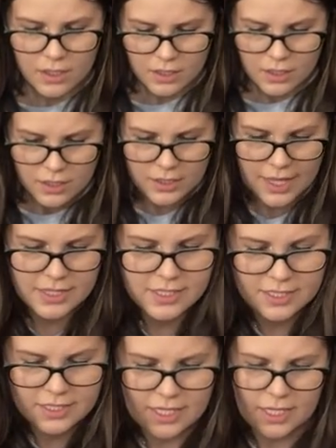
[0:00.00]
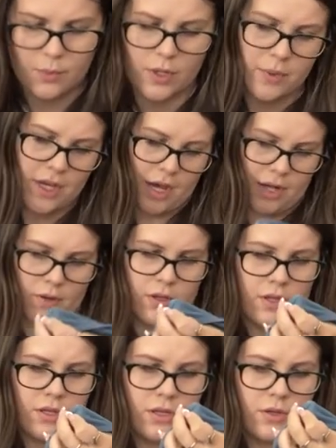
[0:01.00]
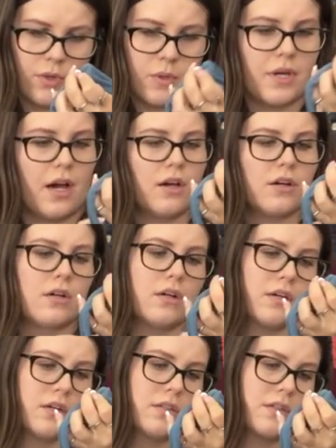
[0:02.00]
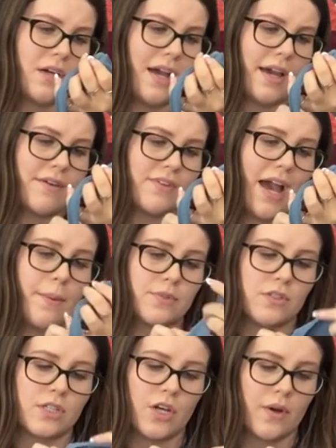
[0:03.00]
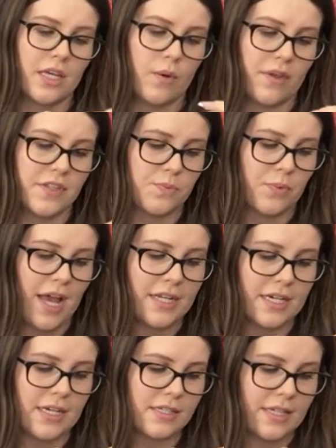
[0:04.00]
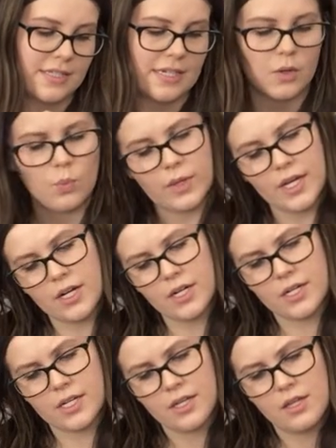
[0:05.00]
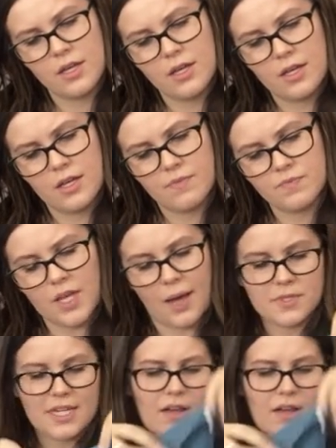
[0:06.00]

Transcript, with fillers: Let's see. What do we got? What do we got? Oh, I have absolutely no idea what this brand is. It's like a weird upside down